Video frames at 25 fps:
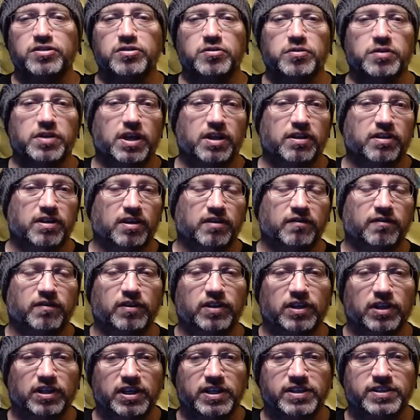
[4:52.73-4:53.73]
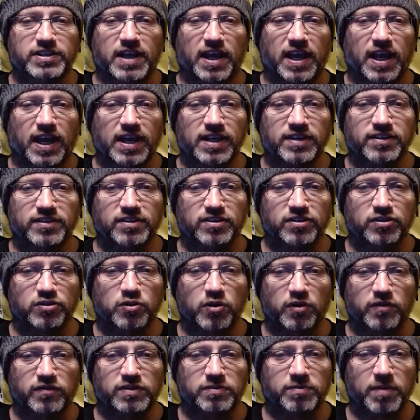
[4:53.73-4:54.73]
do anything for the Lisa Hansons,
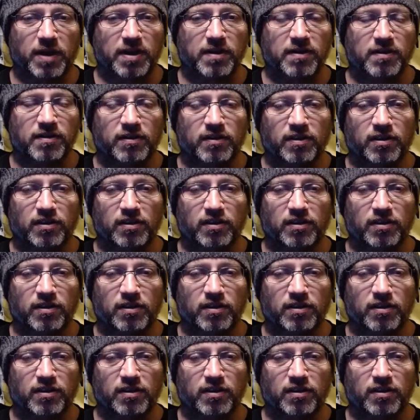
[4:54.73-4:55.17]
who have spent